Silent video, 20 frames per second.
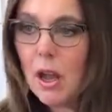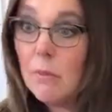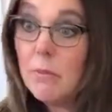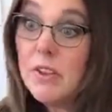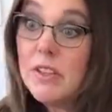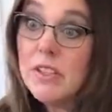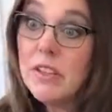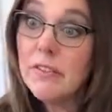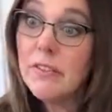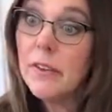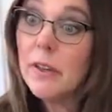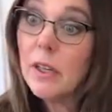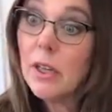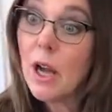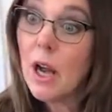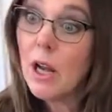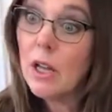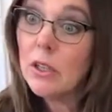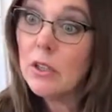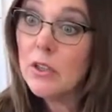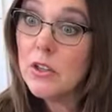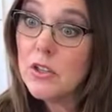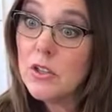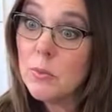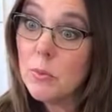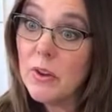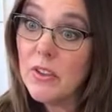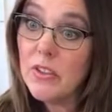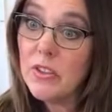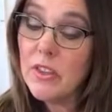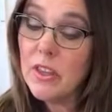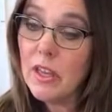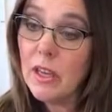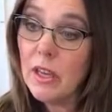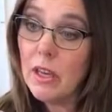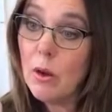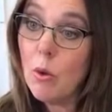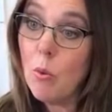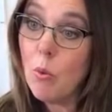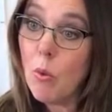the different colors with
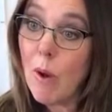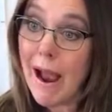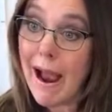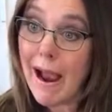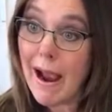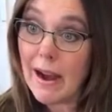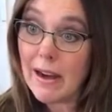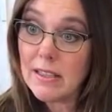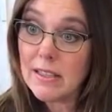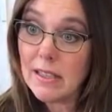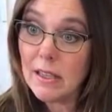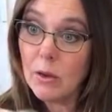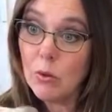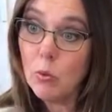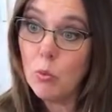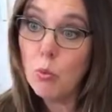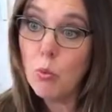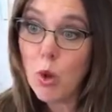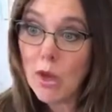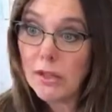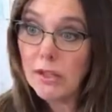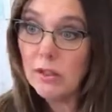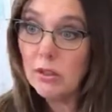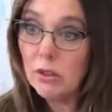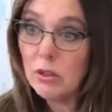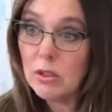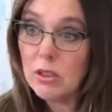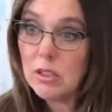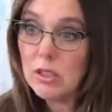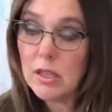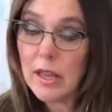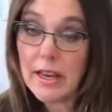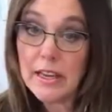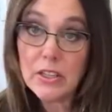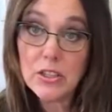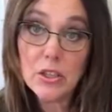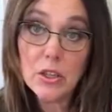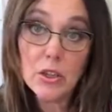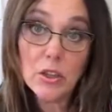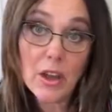the wax and what it looks like,
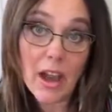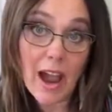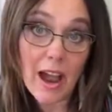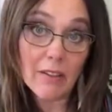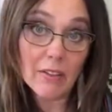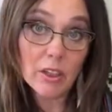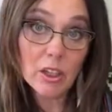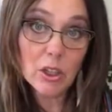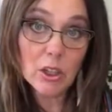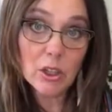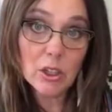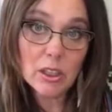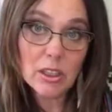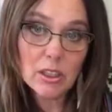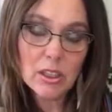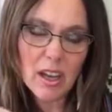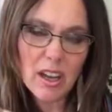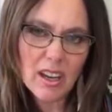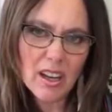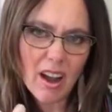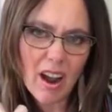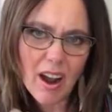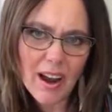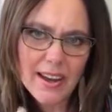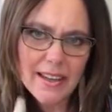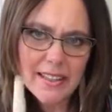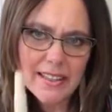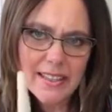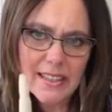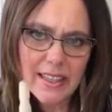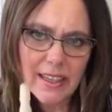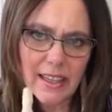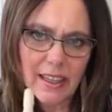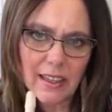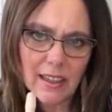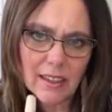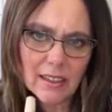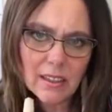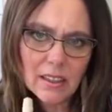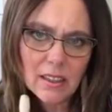so you have a good kind of
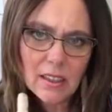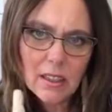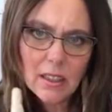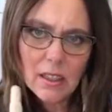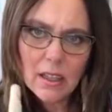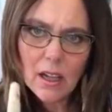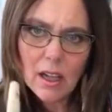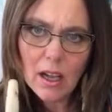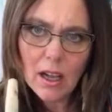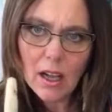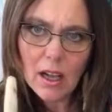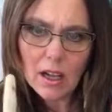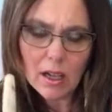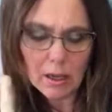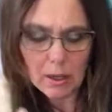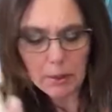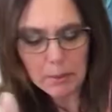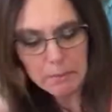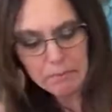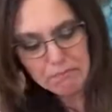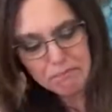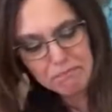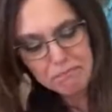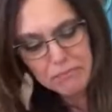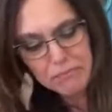idea. And